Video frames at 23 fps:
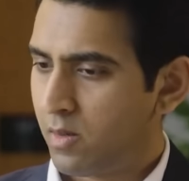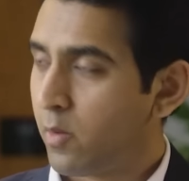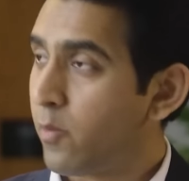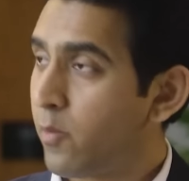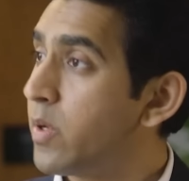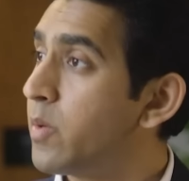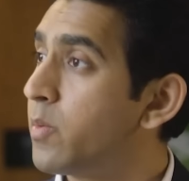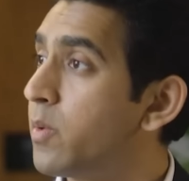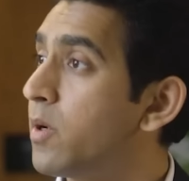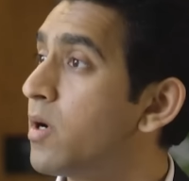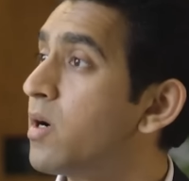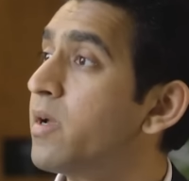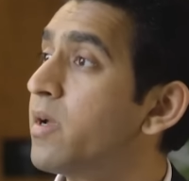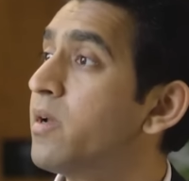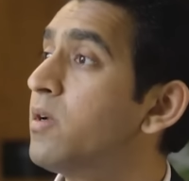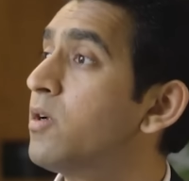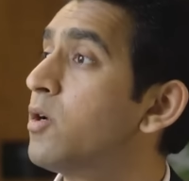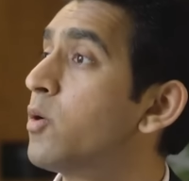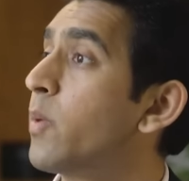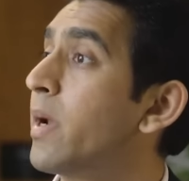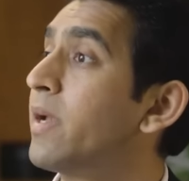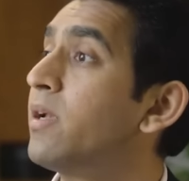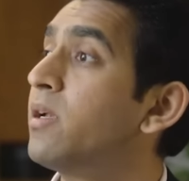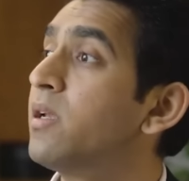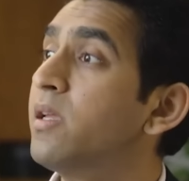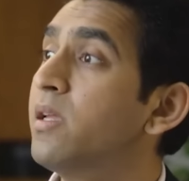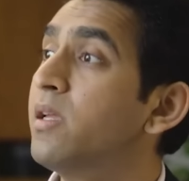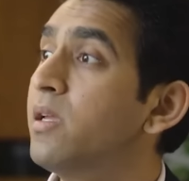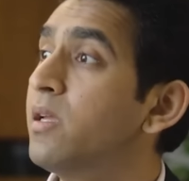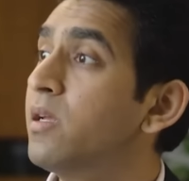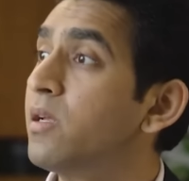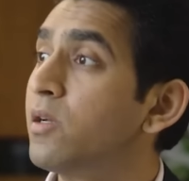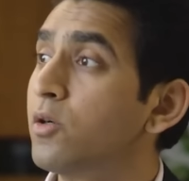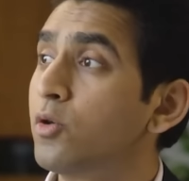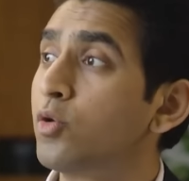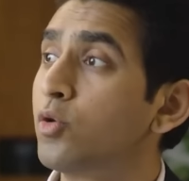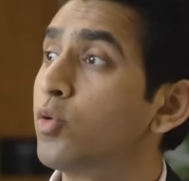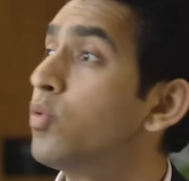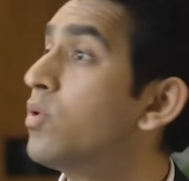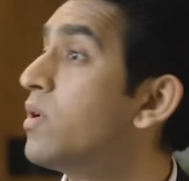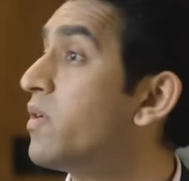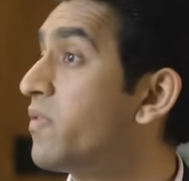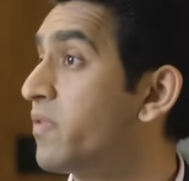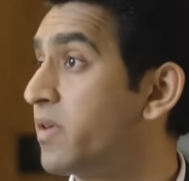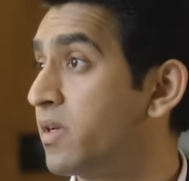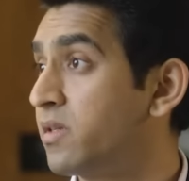we work in 22
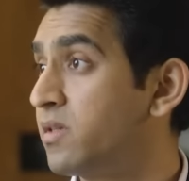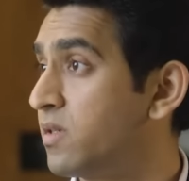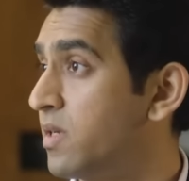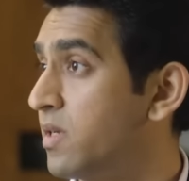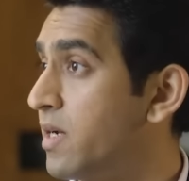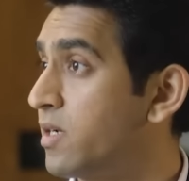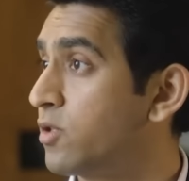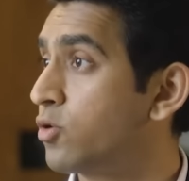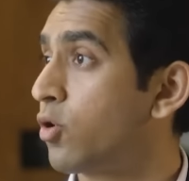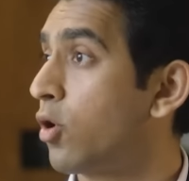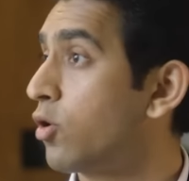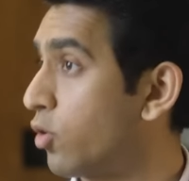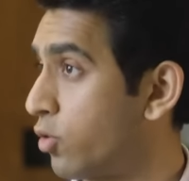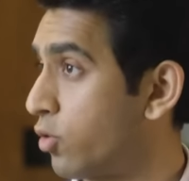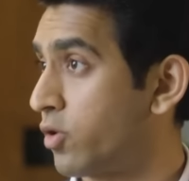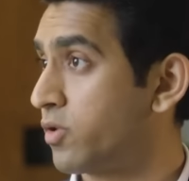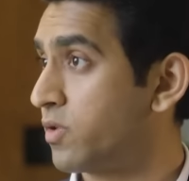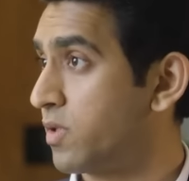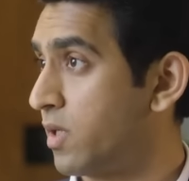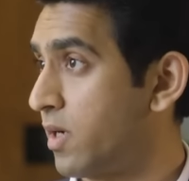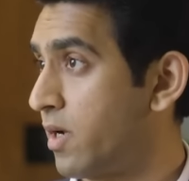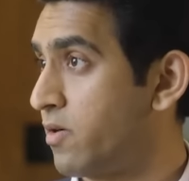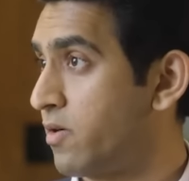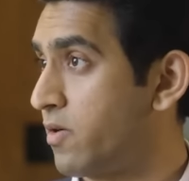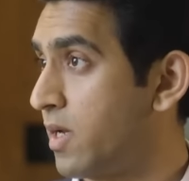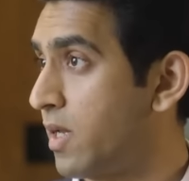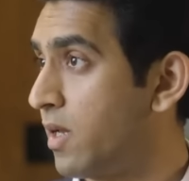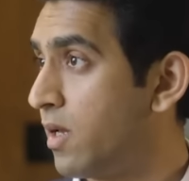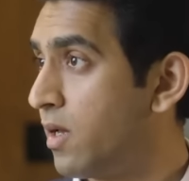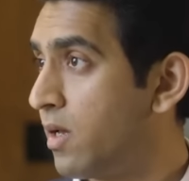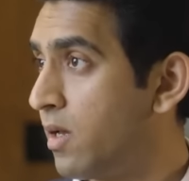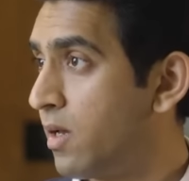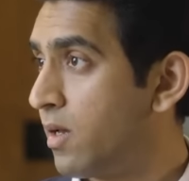different states all across the country.